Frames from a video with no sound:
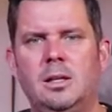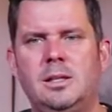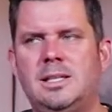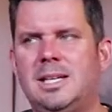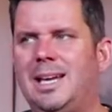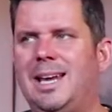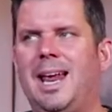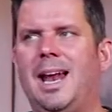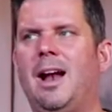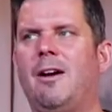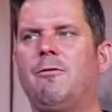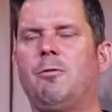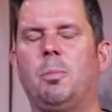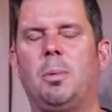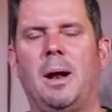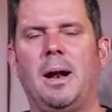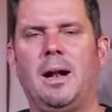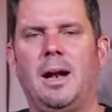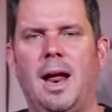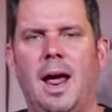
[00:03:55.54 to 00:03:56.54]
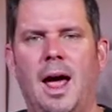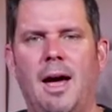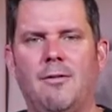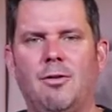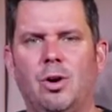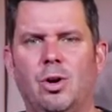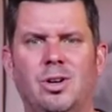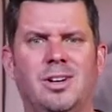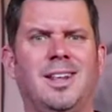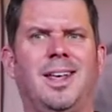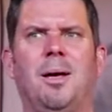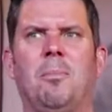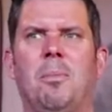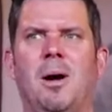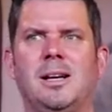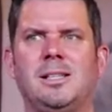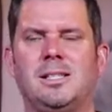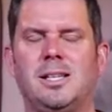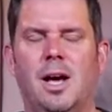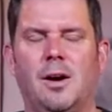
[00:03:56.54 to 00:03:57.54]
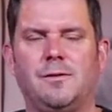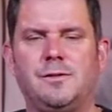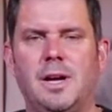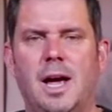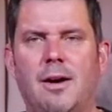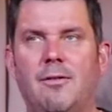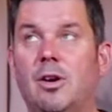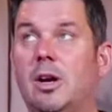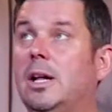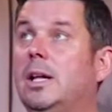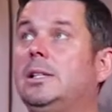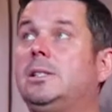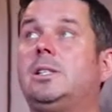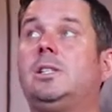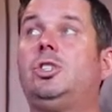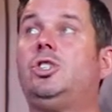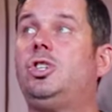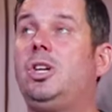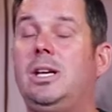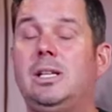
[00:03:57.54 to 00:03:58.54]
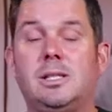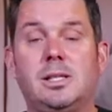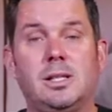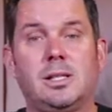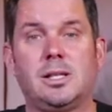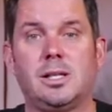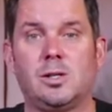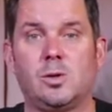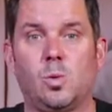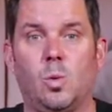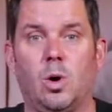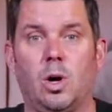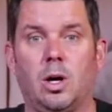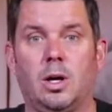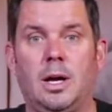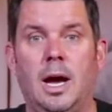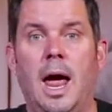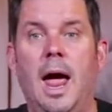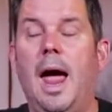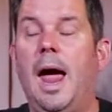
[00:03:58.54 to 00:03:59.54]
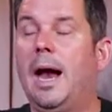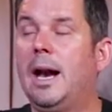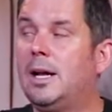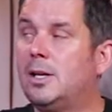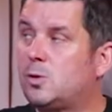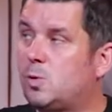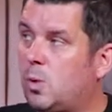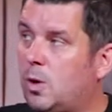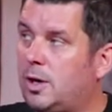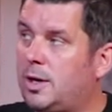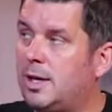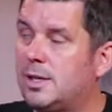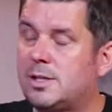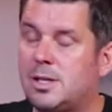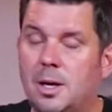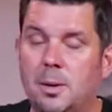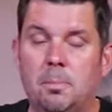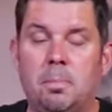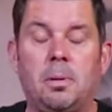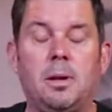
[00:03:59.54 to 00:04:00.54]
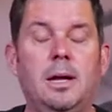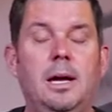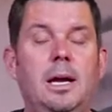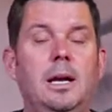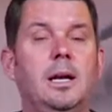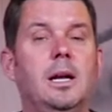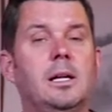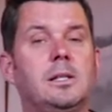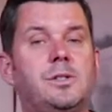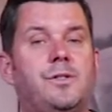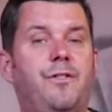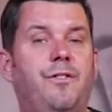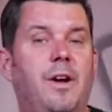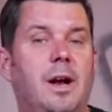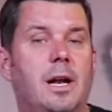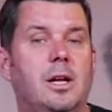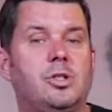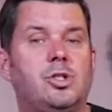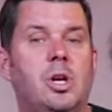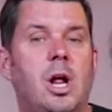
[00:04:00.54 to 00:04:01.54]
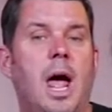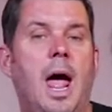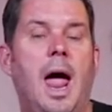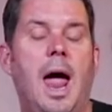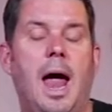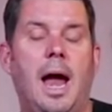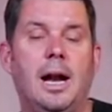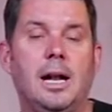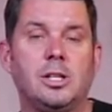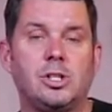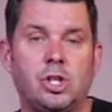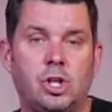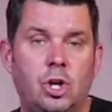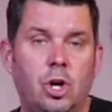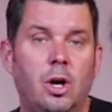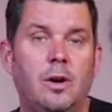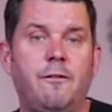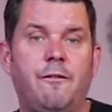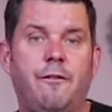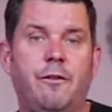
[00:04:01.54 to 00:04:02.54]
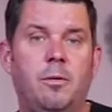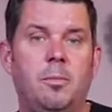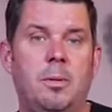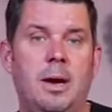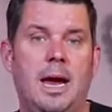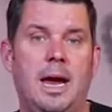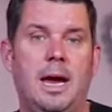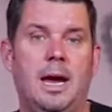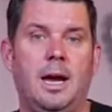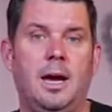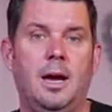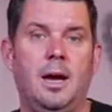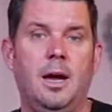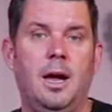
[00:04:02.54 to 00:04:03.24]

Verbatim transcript: to get everybody to heaven or to get myself to heaven. It's Jesus' work, and his work is complete and it's finished, and it's good for me.